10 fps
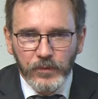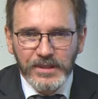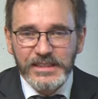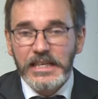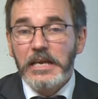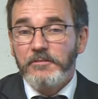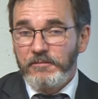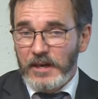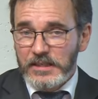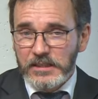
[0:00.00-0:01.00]
safe
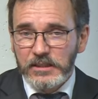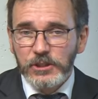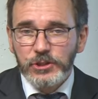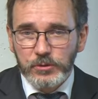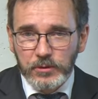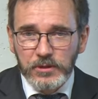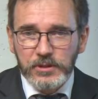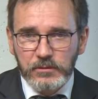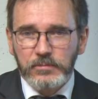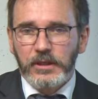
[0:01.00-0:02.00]
asset
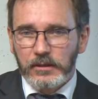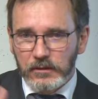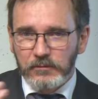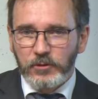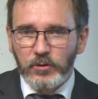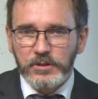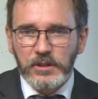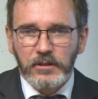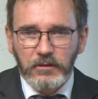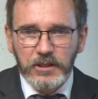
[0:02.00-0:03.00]
issuers, then of course, then
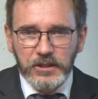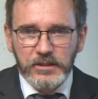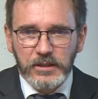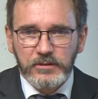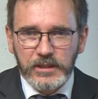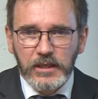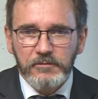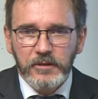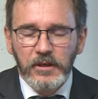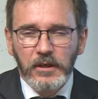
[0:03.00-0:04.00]
the question is how safe,